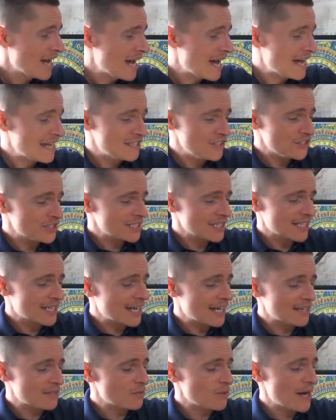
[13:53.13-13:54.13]
and you could
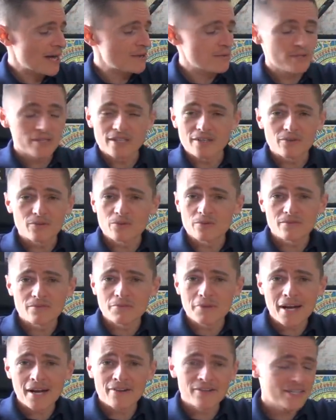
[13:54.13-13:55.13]
get away with it
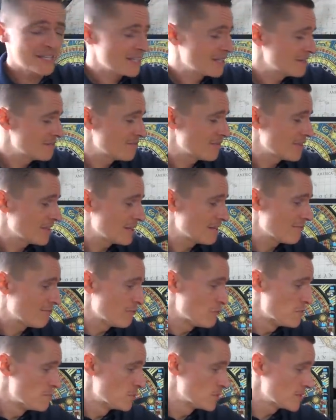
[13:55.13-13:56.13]
wearing it
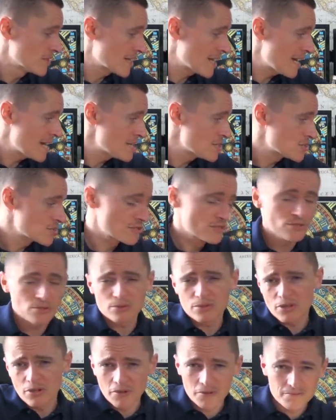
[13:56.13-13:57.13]
formal occasions,
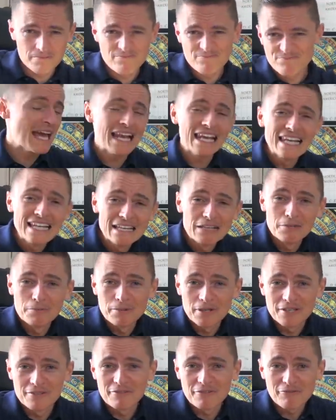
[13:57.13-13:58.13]
although a little
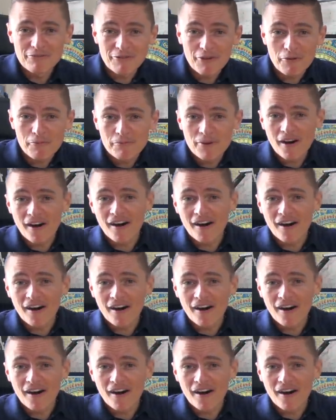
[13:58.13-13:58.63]
bit of a faux